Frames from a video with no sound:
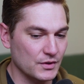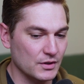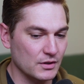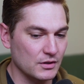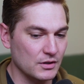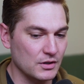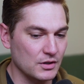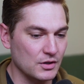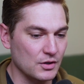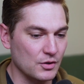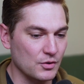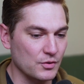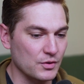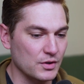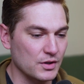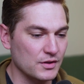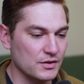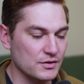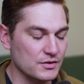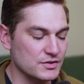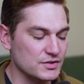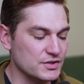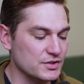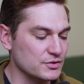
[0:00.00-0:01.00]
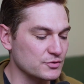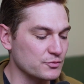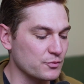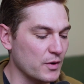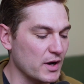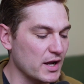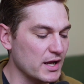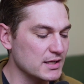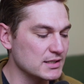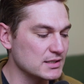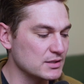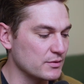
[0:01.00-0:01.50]
there's
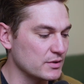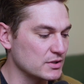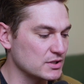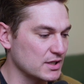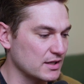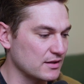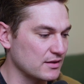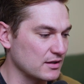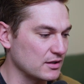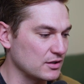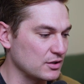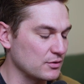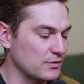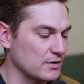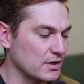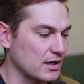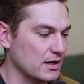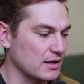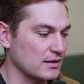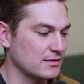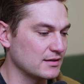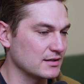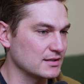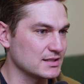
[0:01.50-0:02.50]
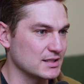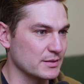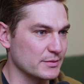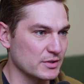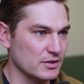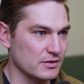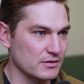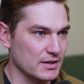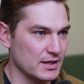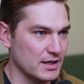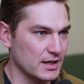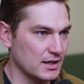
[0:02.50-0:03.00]
ways in which I think you and I think
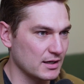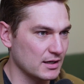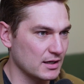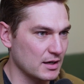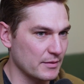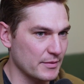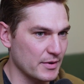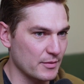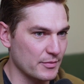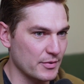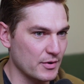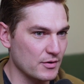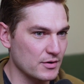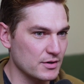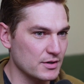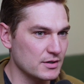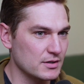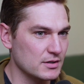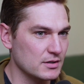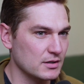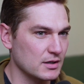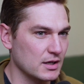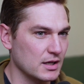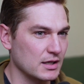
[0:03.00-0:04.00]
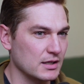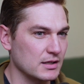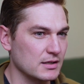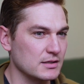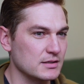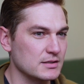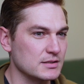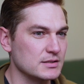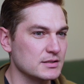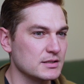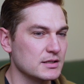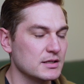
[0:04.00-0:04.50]
similarly about poker,
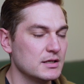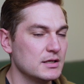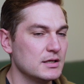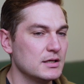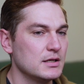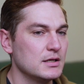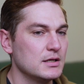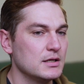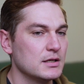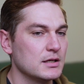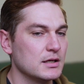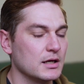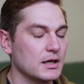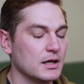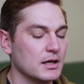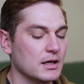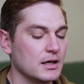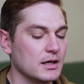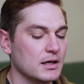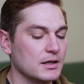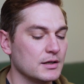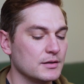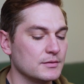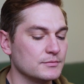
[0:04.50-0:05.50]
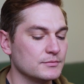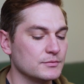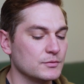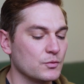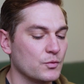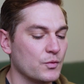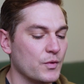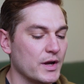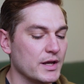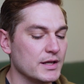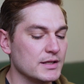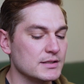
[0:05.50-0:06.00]
and
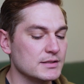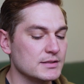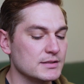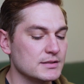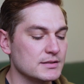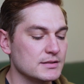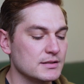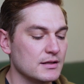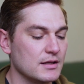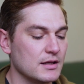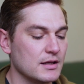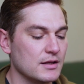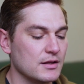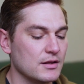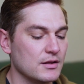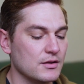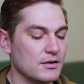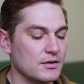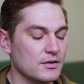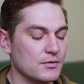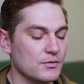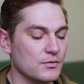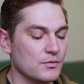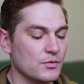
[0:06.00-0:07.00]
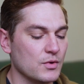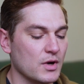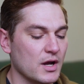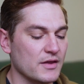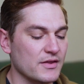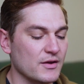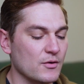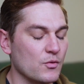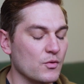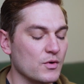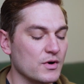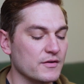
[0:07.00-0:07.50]
ways, I
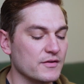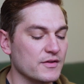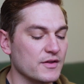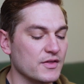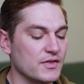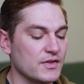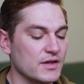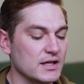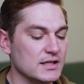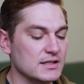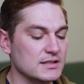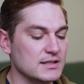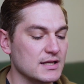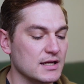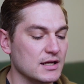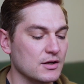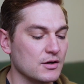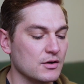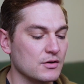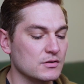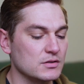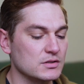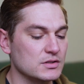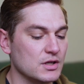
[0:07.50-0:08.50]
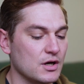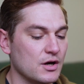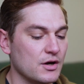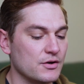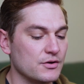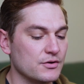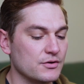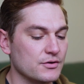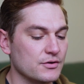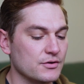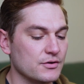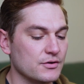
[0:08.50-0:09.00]
think one of the things that goes
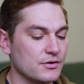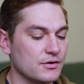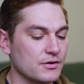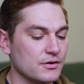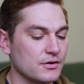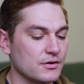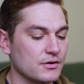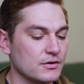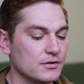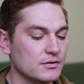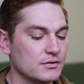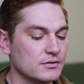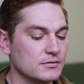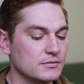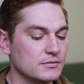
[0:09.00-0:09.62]
under